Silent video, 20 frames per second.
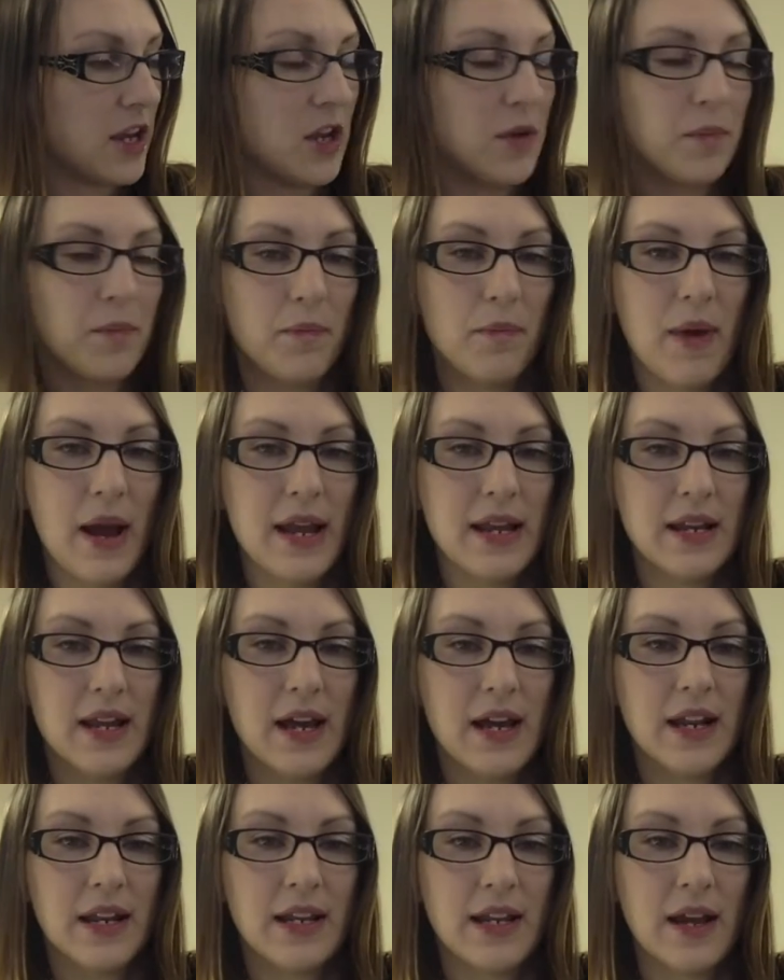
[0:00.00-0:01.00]
You might
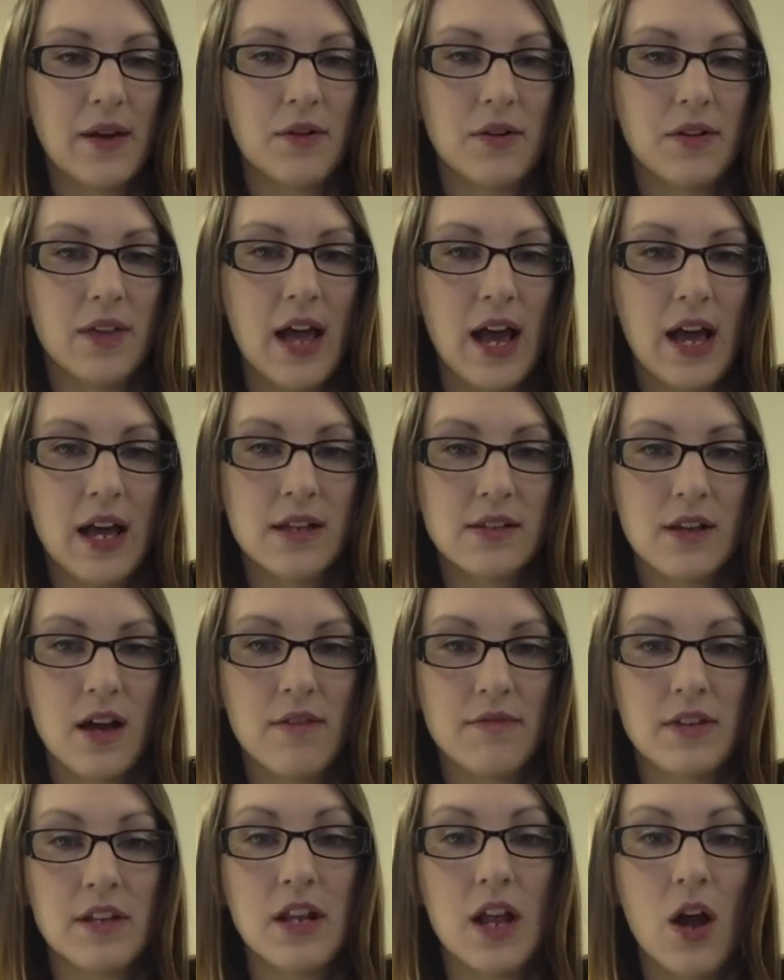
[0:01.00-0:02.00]
not encounter that as
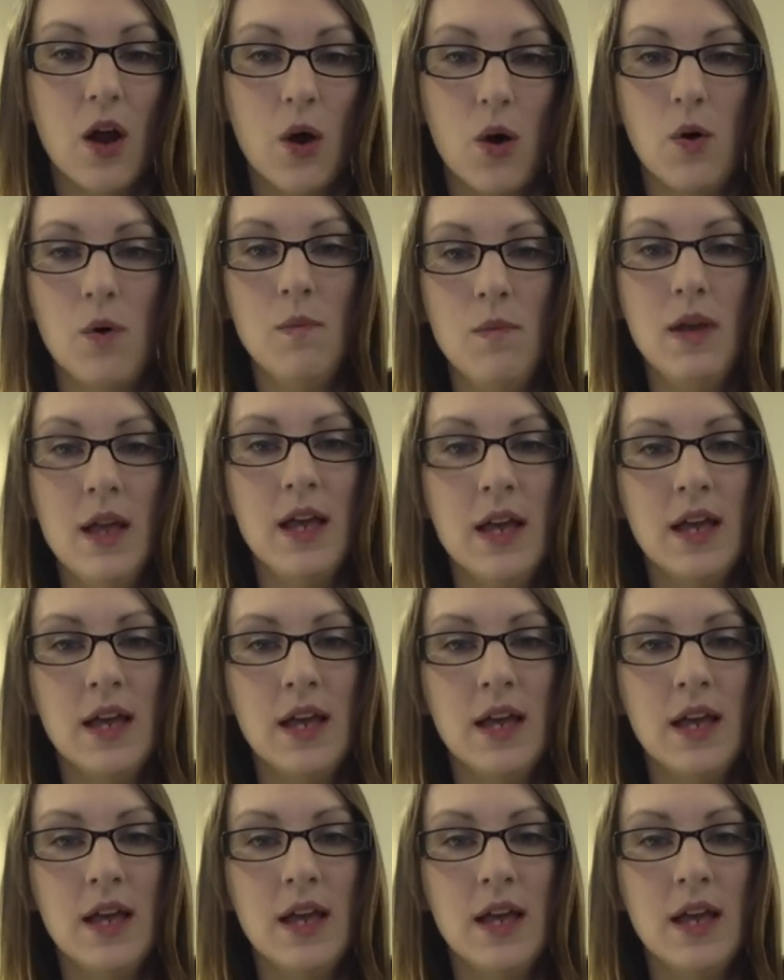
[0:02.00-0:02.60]
often at home